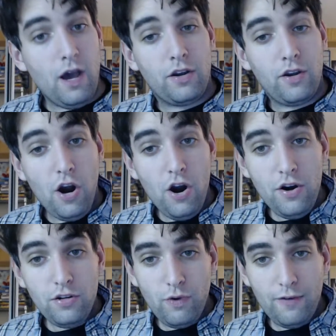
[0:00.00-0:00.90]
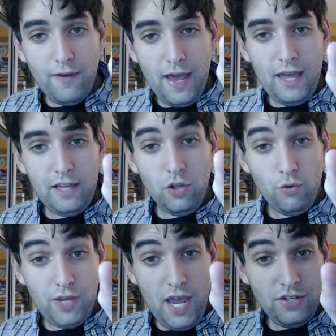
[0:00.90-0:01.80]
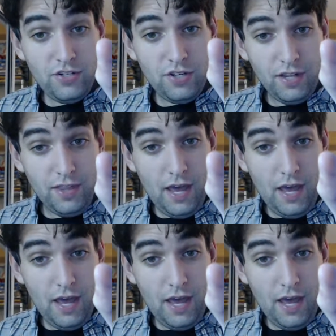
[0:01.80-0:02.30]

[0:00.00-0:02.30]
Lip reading: cards with a location in